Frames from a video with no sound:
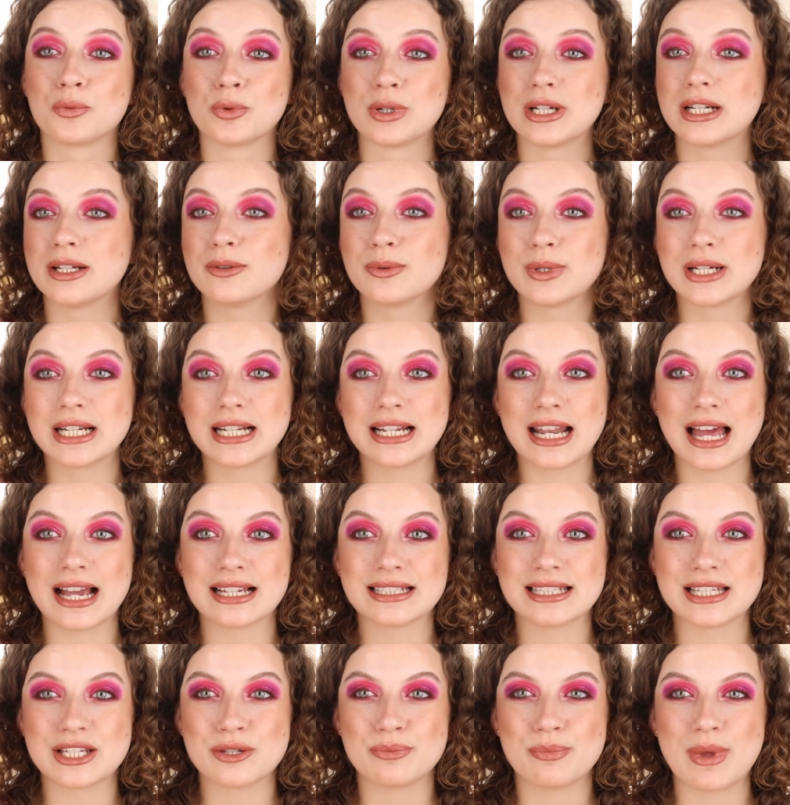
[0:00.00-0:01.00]
really really
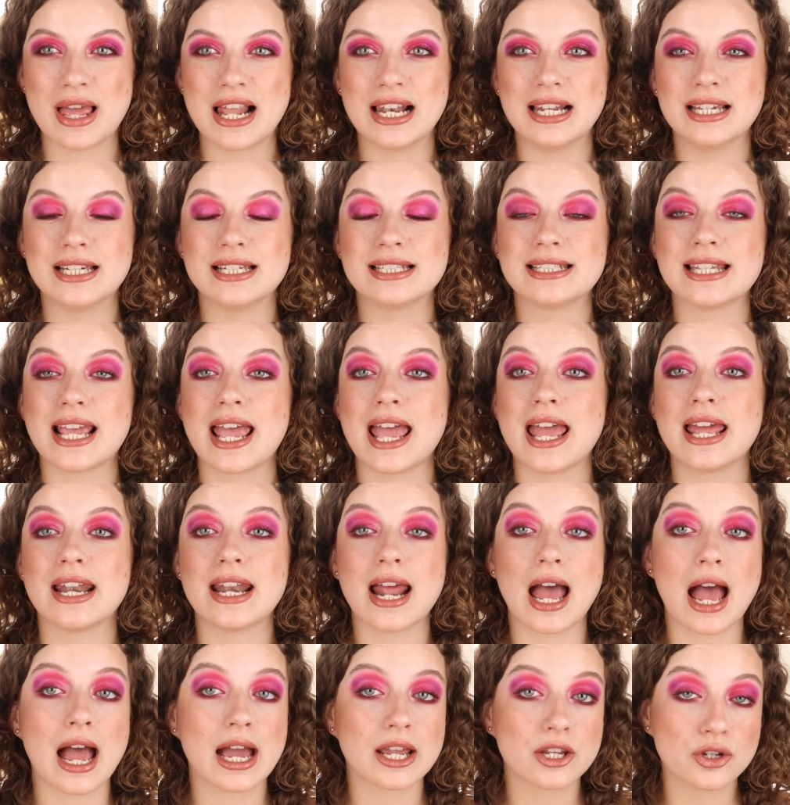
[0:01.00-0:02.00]
like this palette
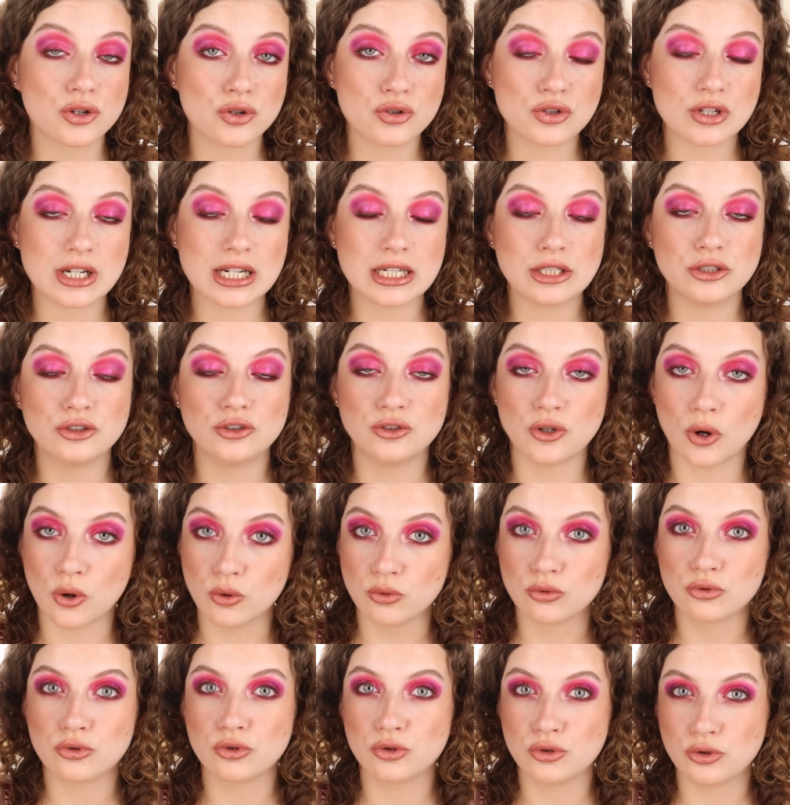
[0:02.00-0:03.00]
and i usually
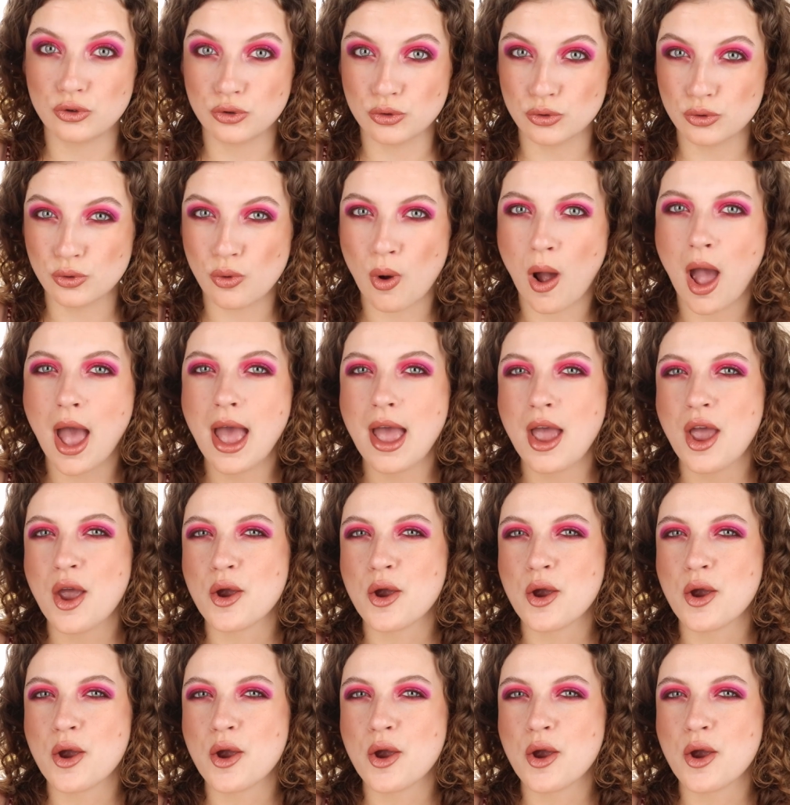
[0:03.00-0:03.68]
don't do